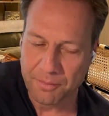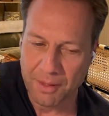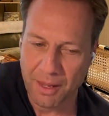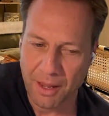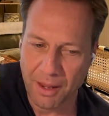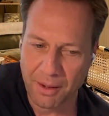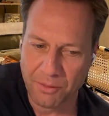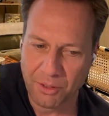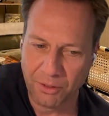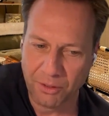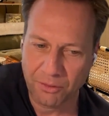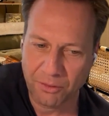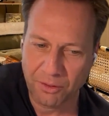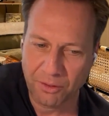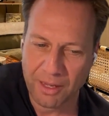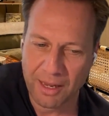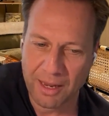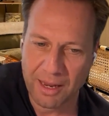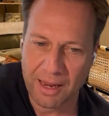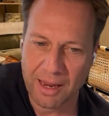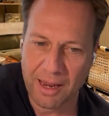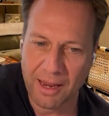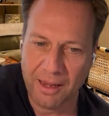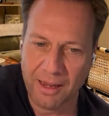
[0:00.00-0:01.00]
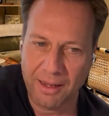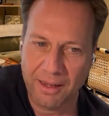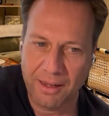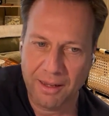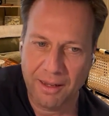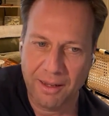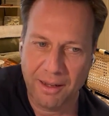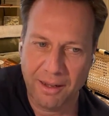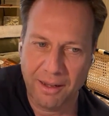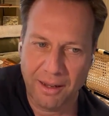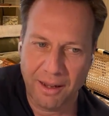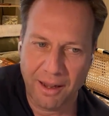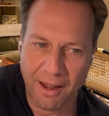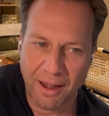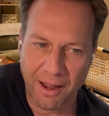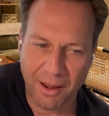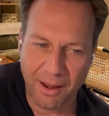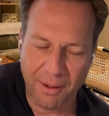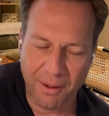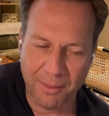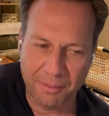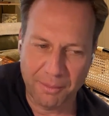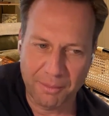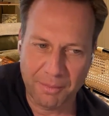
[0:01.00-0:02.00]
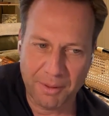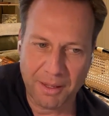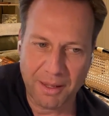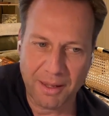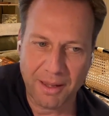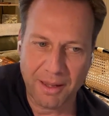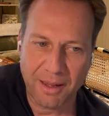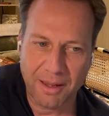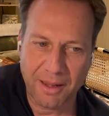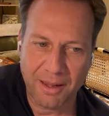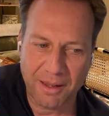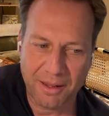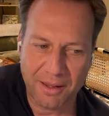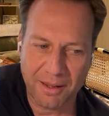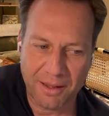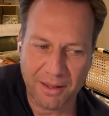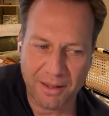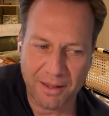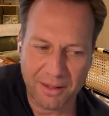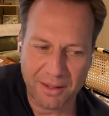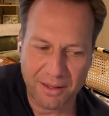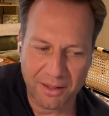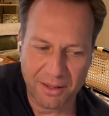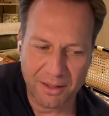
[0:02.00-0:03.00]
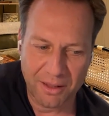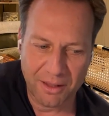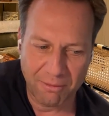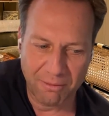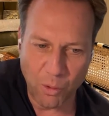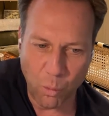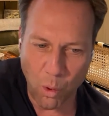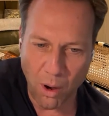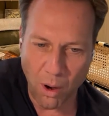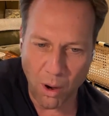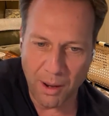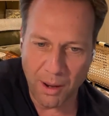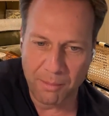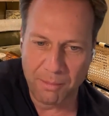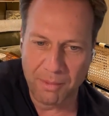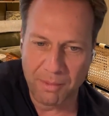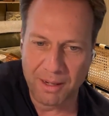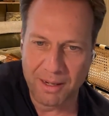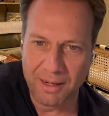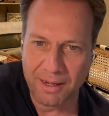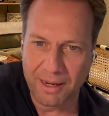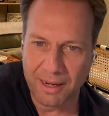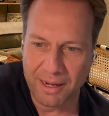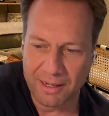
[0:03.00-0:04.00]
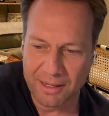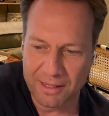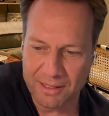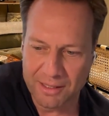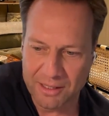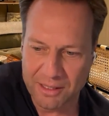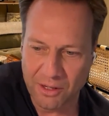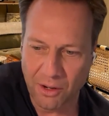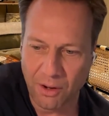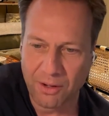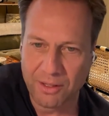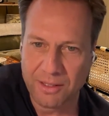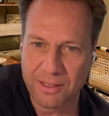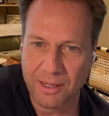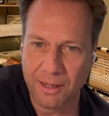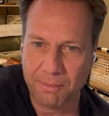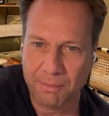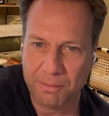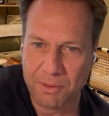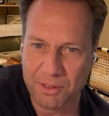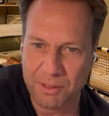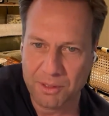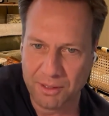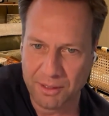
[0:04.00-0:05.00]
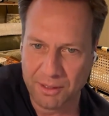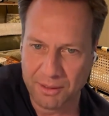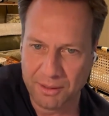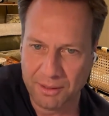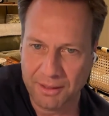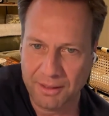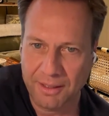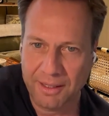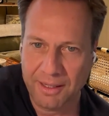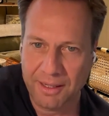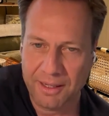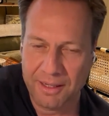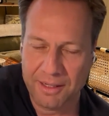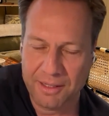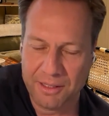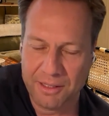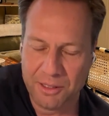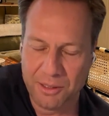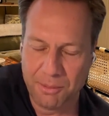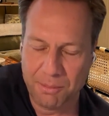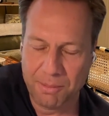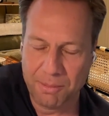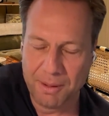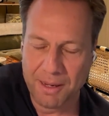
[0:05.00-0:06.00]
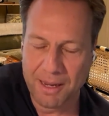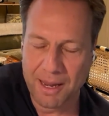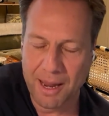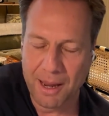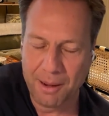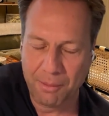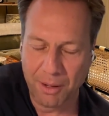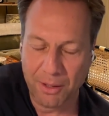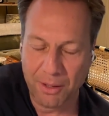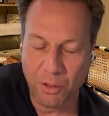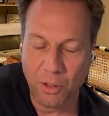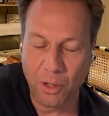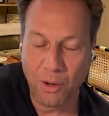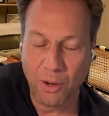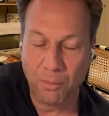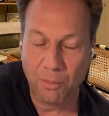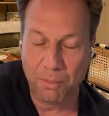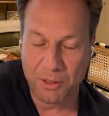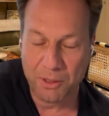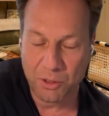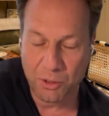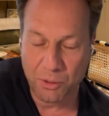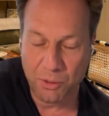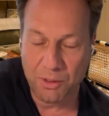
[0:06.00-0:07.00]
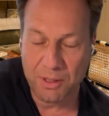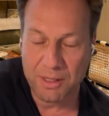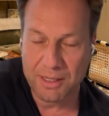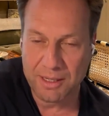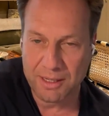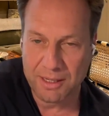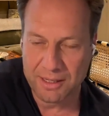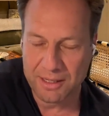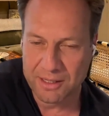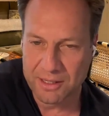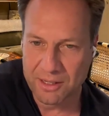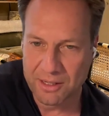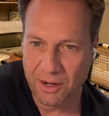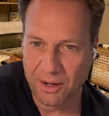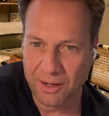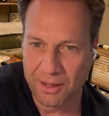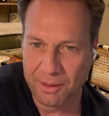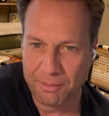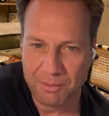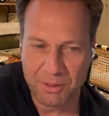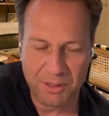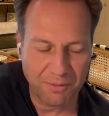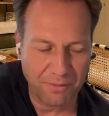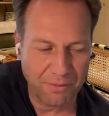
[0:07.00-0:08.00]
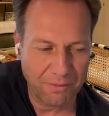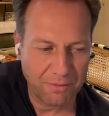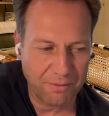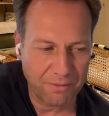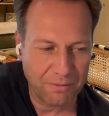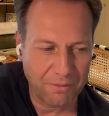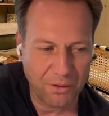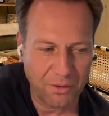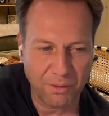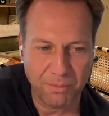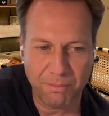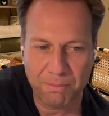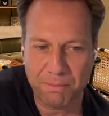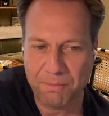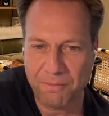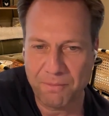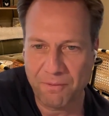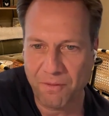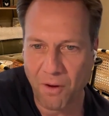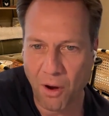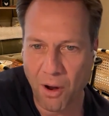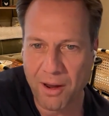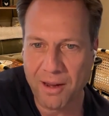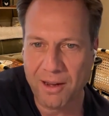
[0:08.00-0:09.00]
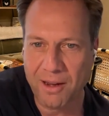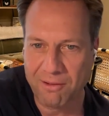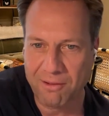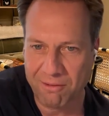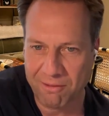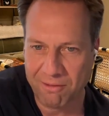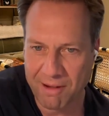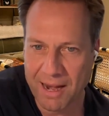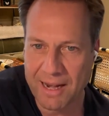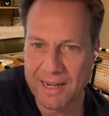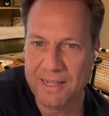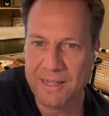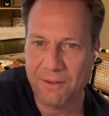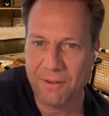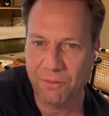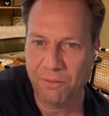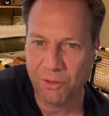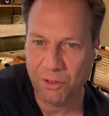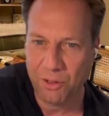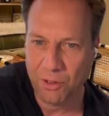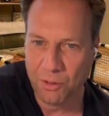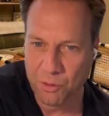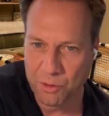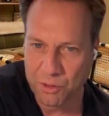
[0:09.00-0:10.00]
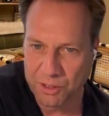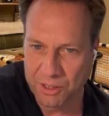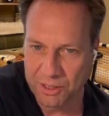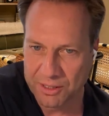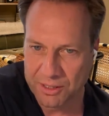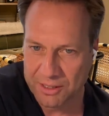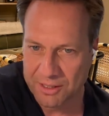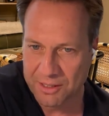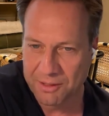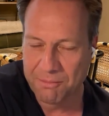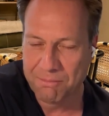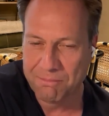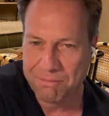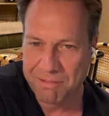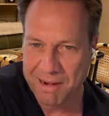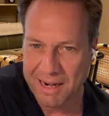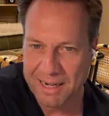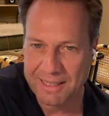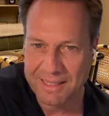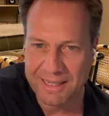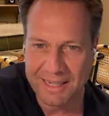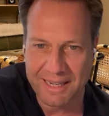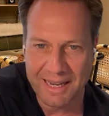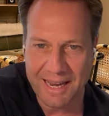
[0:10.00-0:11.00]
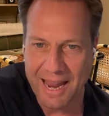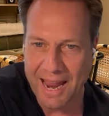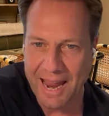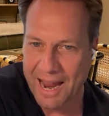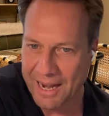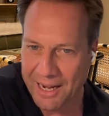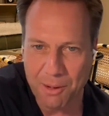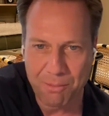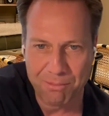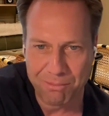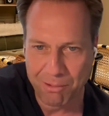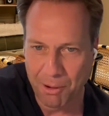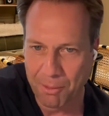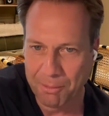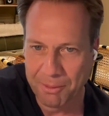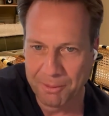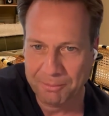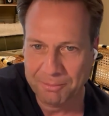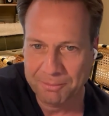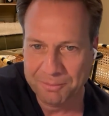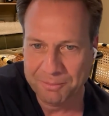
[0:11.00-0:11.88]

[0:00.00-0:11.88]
just um, the requirement in a startup to be able, and the opportunity in a startup to find creative solutions to practically any problem.